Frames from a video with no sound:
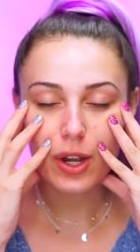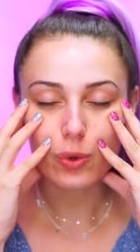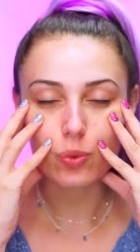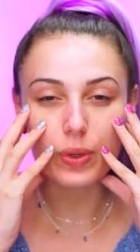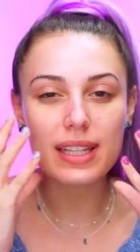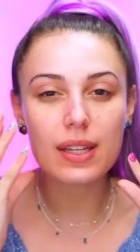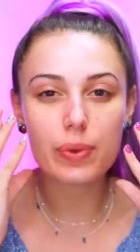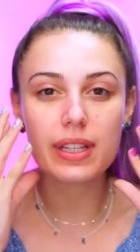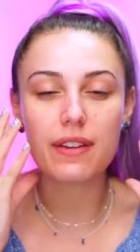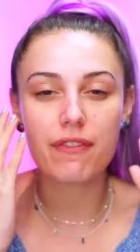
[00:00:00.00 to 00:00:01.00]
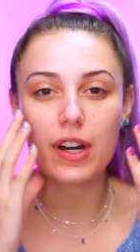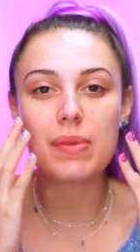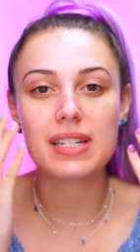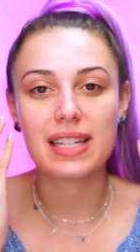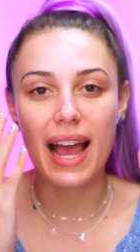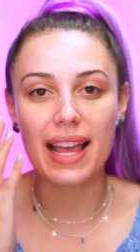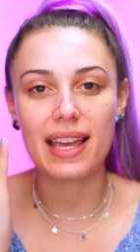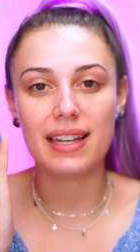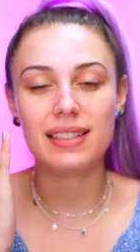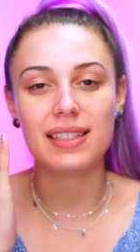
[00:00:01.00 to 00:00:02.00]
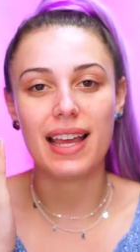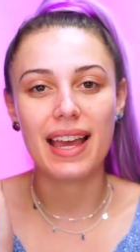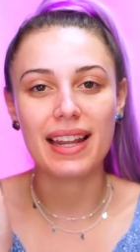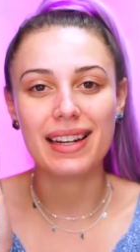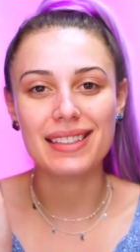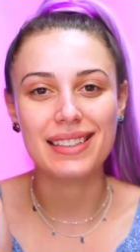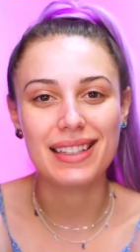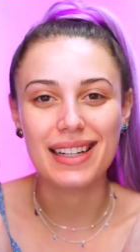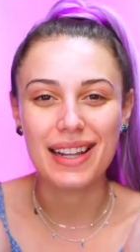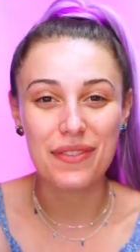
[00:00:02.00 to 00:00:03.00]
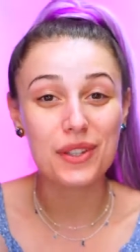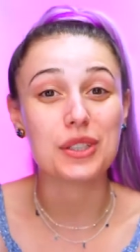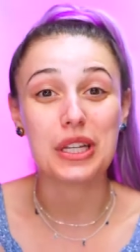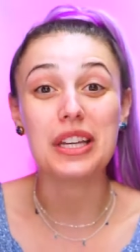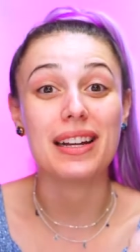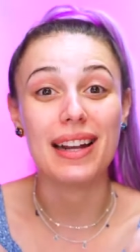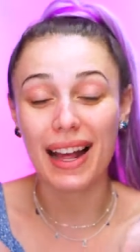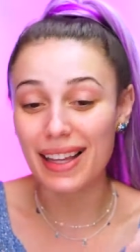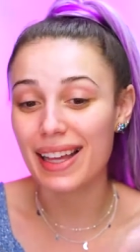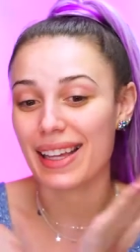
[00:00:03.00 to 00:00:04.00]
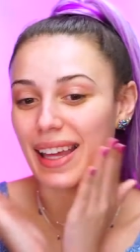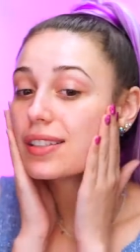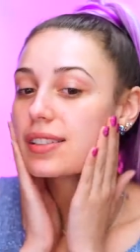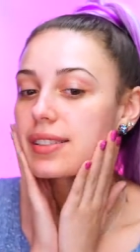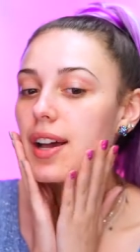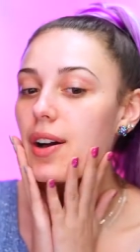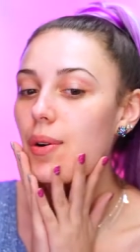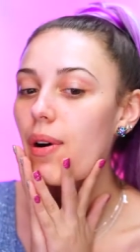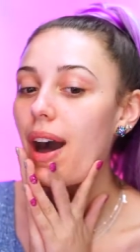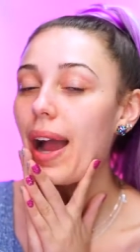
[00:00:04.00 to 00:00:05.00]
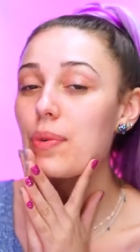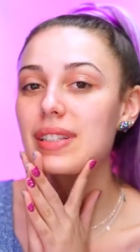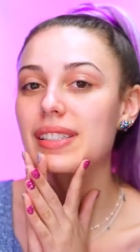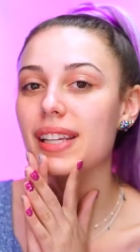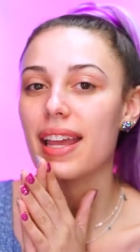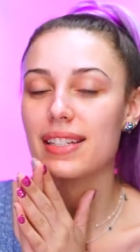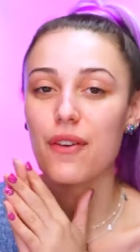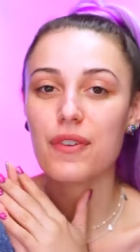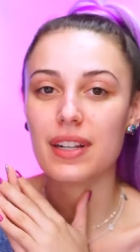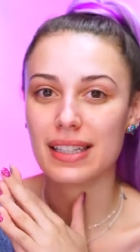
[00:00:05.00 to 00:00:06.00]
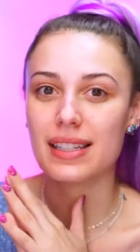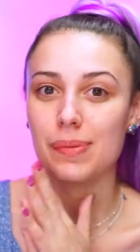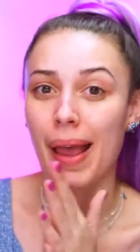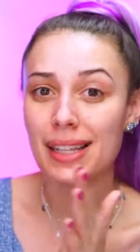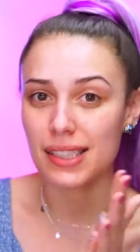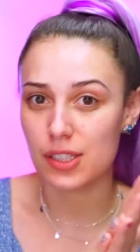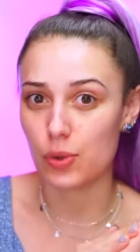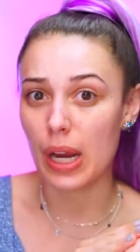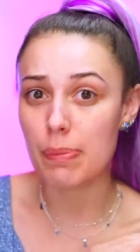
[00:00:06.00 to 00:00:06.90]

really, really firm and tightened and it feels good. I like it. So I would say definitely this mask is great